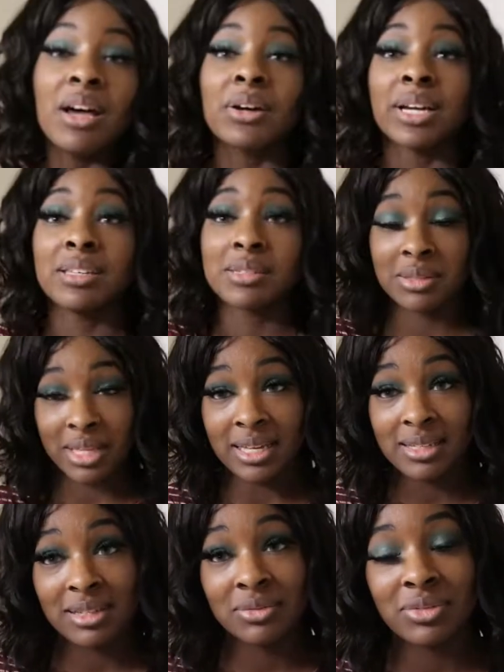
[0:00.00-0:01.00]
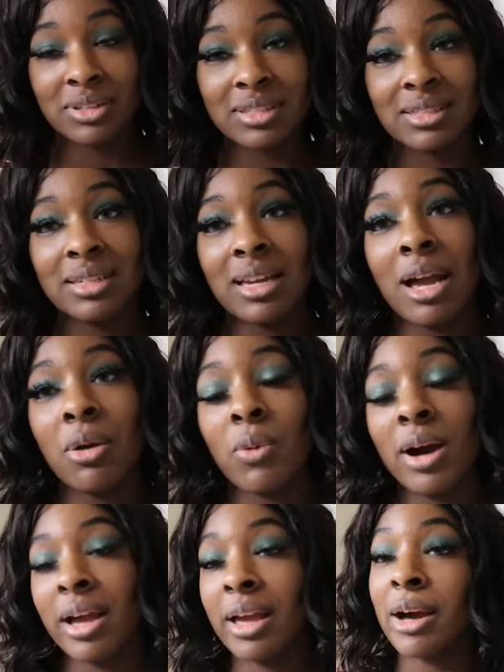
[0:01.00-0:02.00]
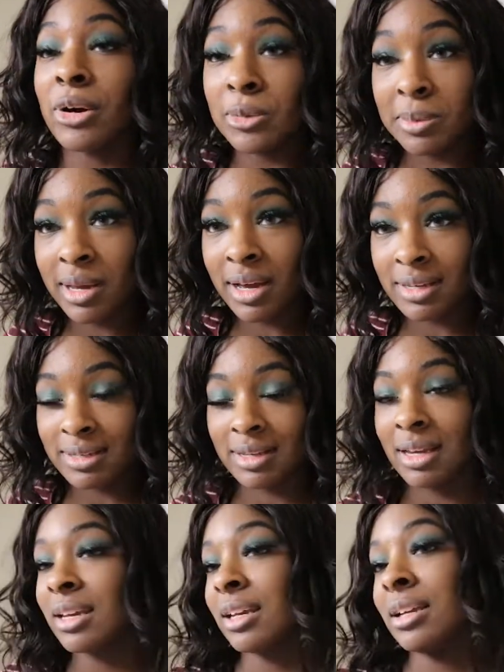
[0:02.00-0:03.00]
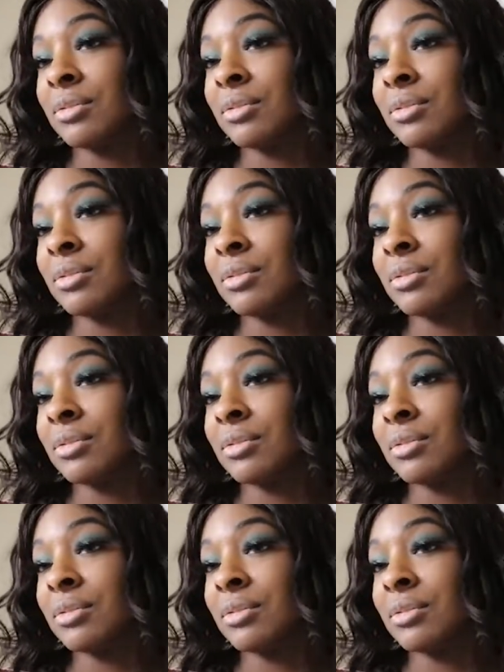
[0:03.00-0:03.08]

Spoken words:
Okay, so that is it for this DIY. I hope you guys like it.